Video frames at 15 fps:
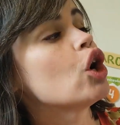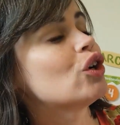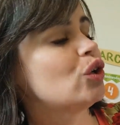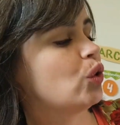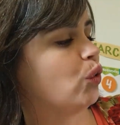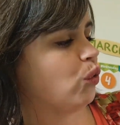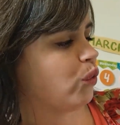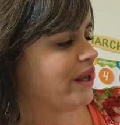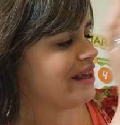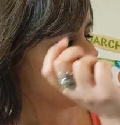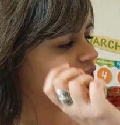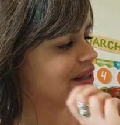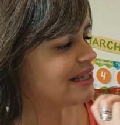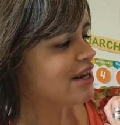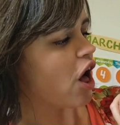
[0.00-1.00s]

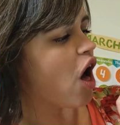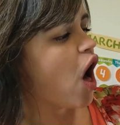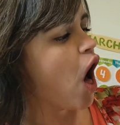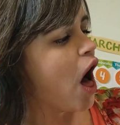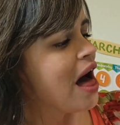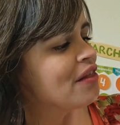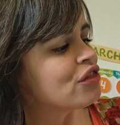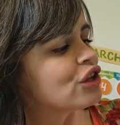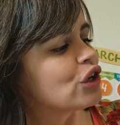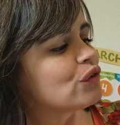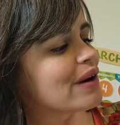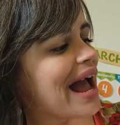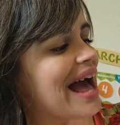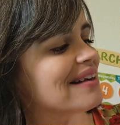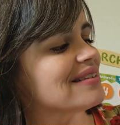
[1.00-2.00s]
quilt on the
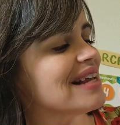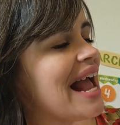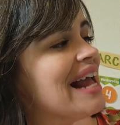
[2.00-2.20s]
grass